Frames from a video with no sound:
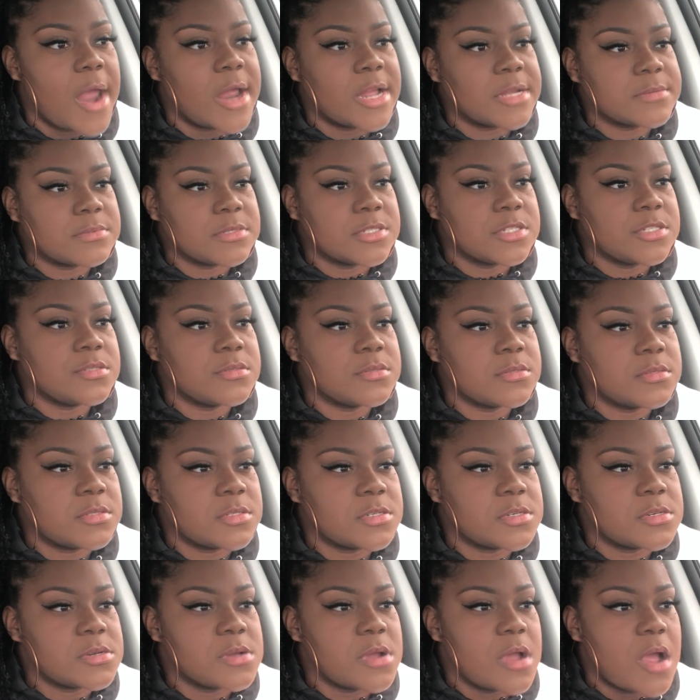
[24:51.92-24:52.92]
I've been
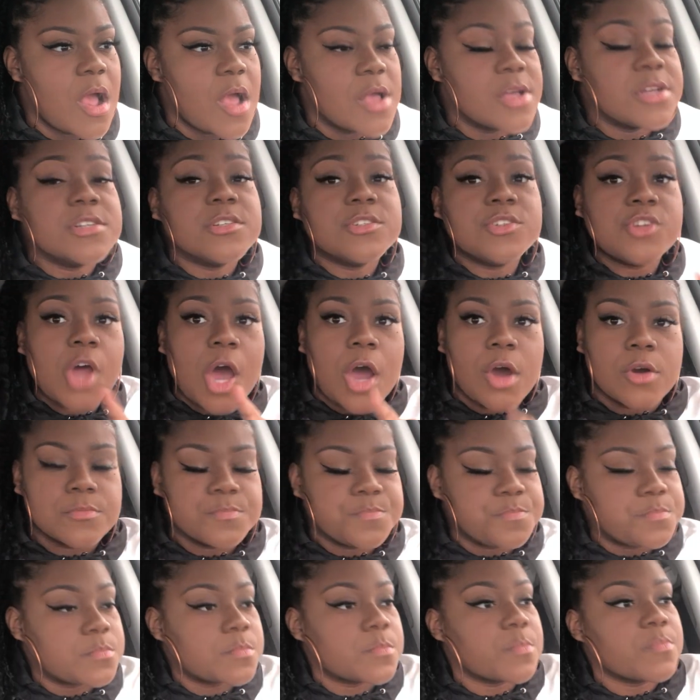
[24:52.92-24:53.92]
using.
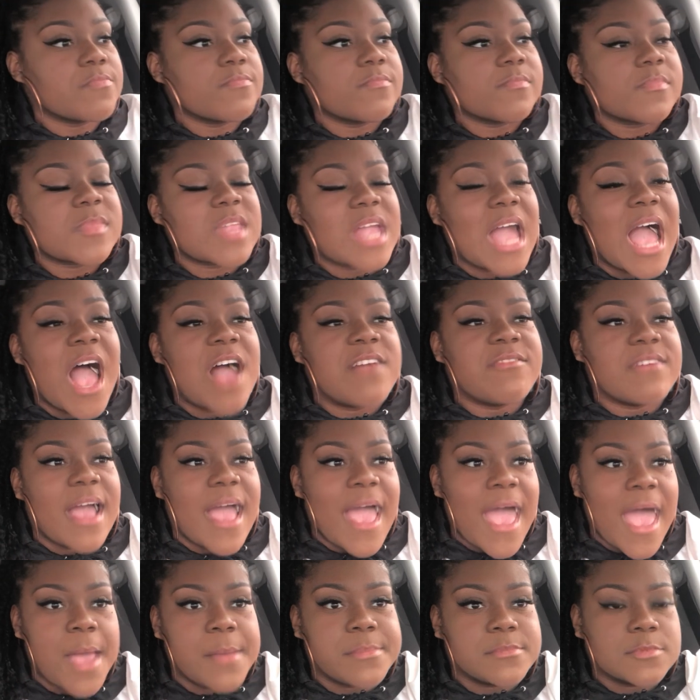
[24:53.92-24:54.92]
No, I have
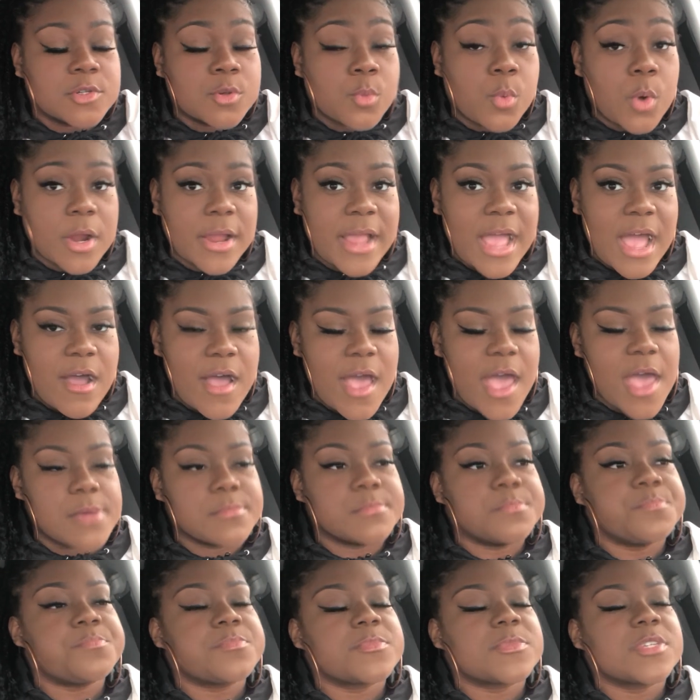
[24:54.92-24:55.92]
an app, a workout
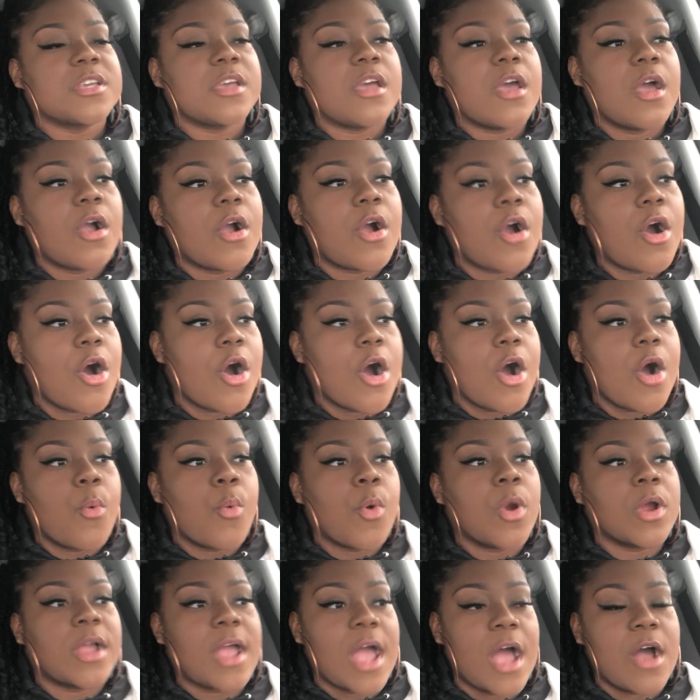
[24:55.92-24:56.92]
app called
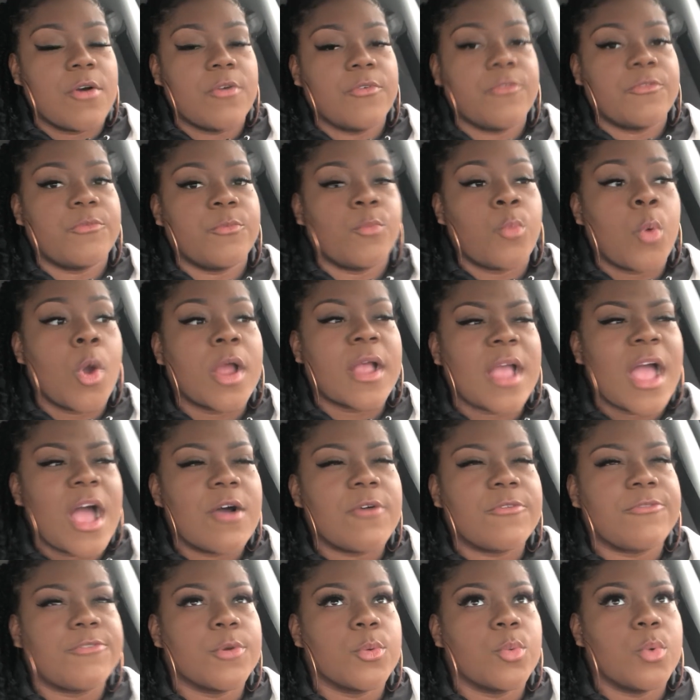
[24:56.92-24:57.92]
Workout
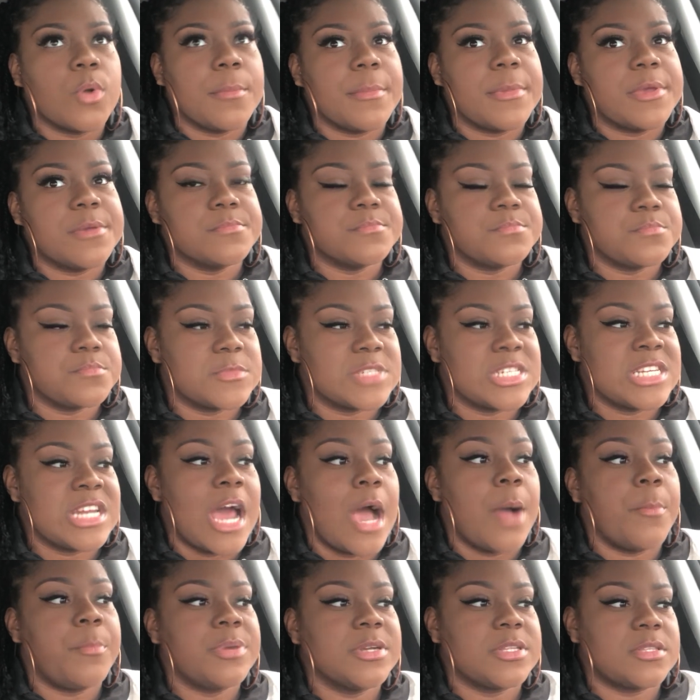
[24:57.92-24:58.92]
for Women, and
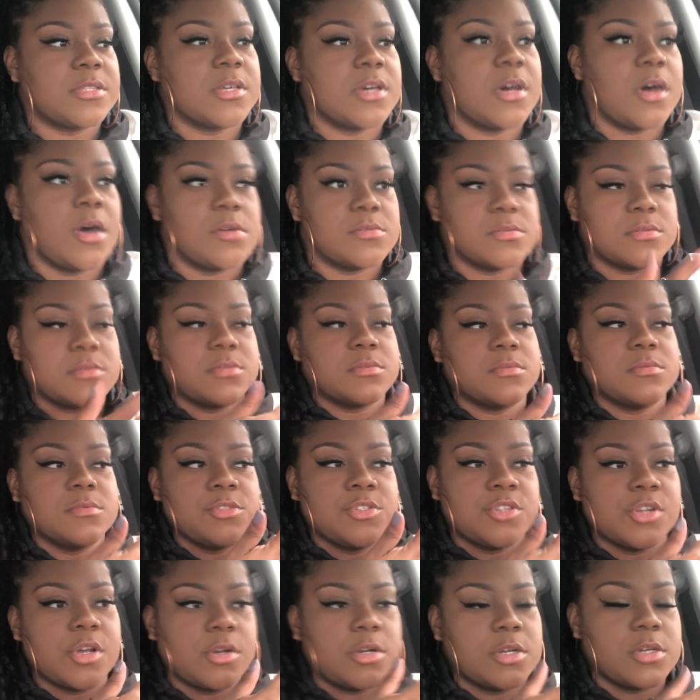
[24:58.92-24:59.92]
I'll put the,
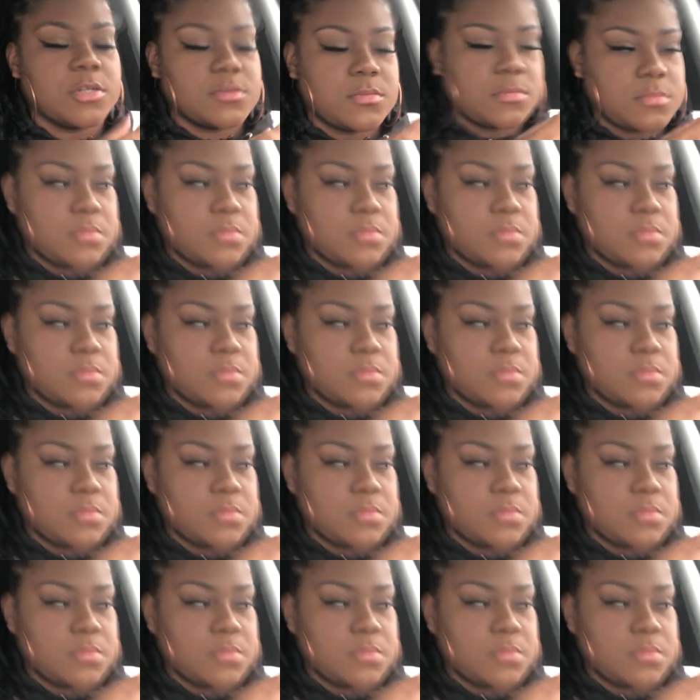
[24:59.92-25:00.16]
you know,